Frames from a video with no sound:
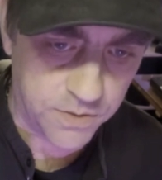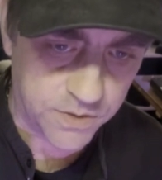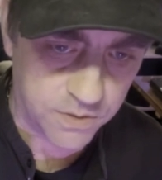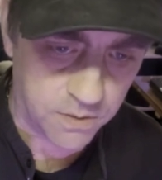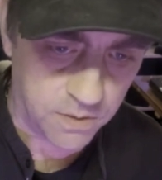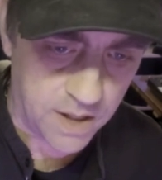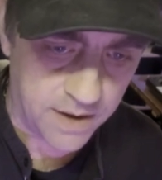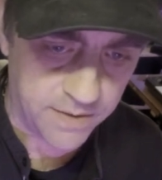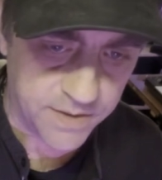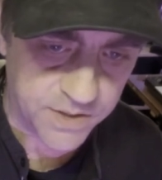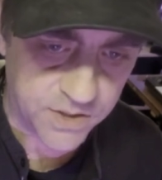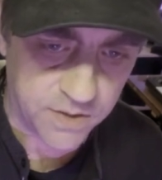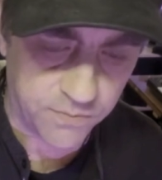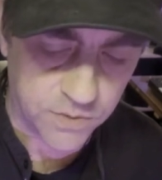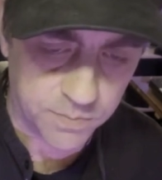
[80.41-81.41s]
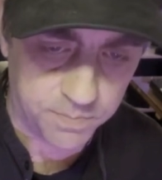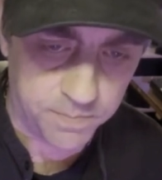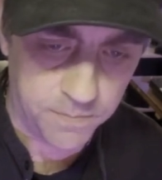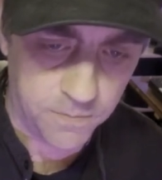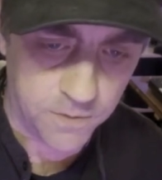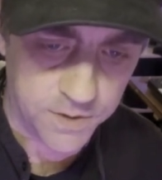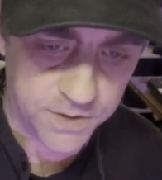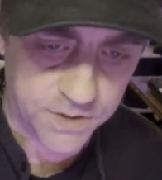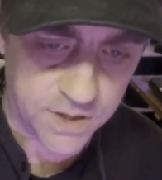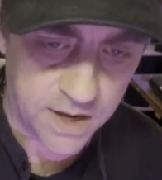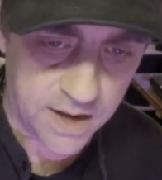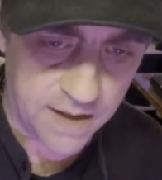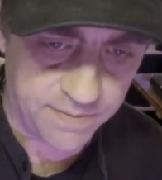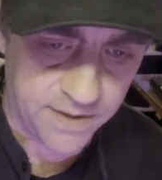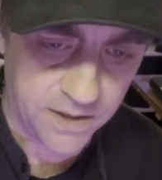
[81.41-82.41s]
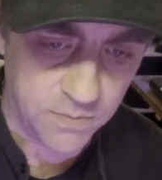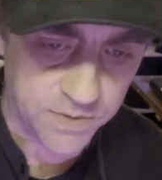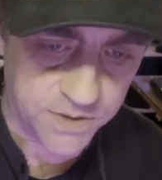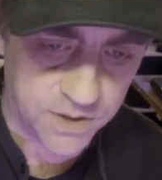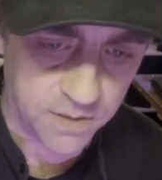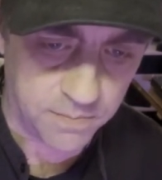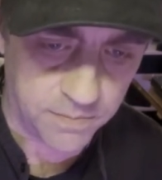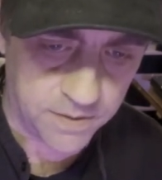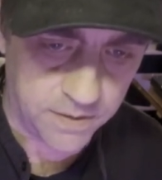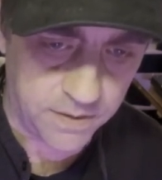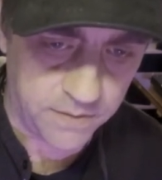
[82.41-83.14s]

So a lot of this stuff was I think it was done